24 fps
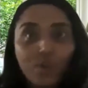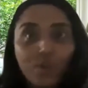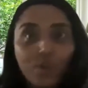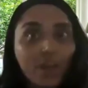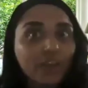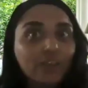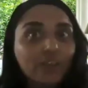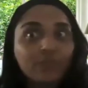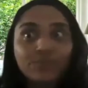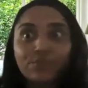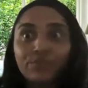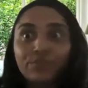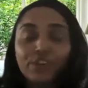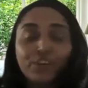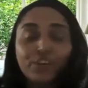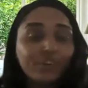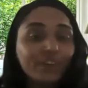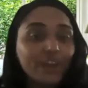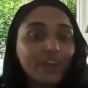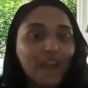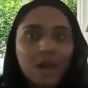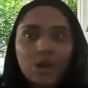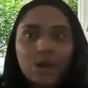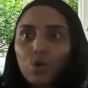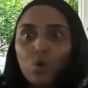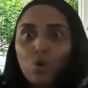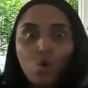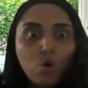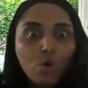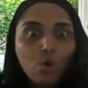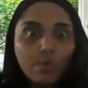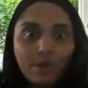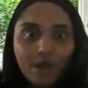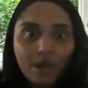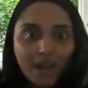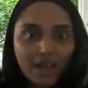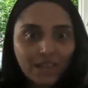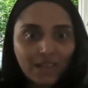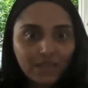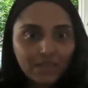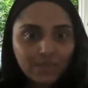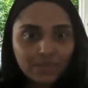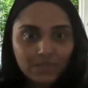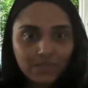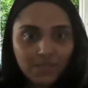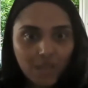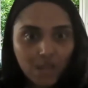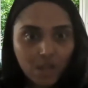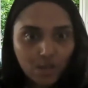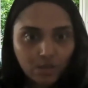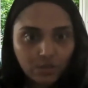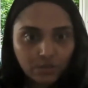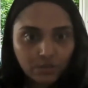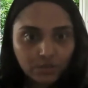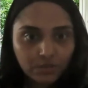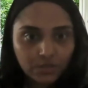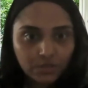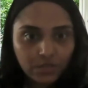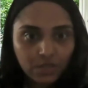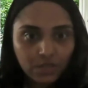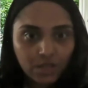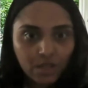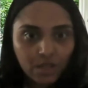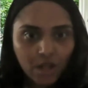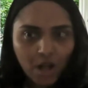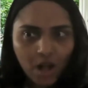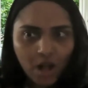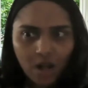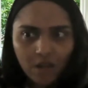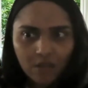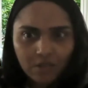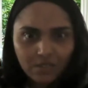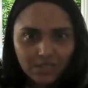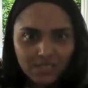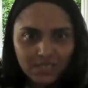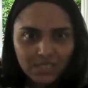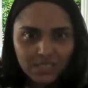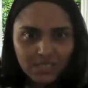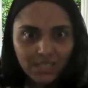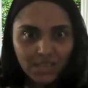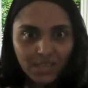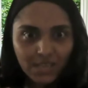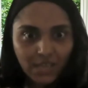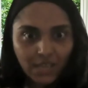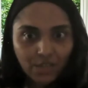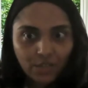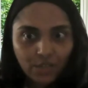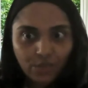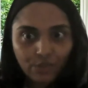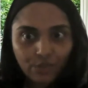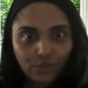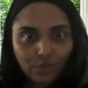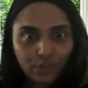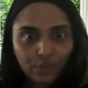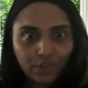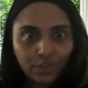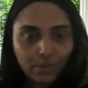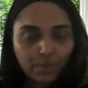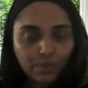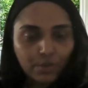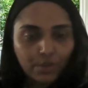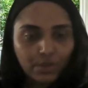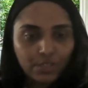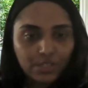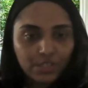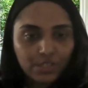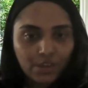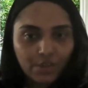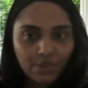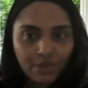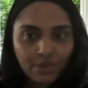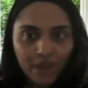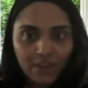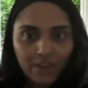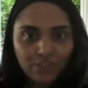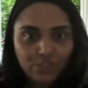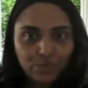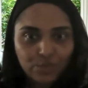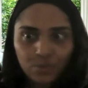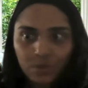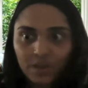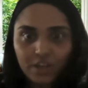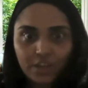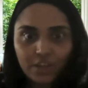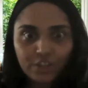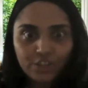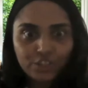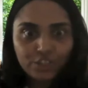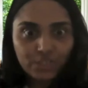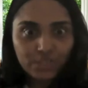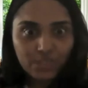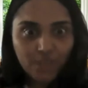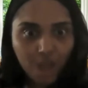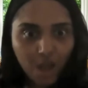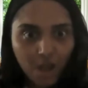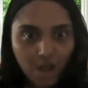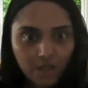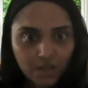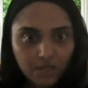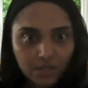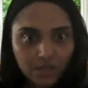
to figure it out all by themselves. Hold on a second. You've got a community around you. Why don't you just ask?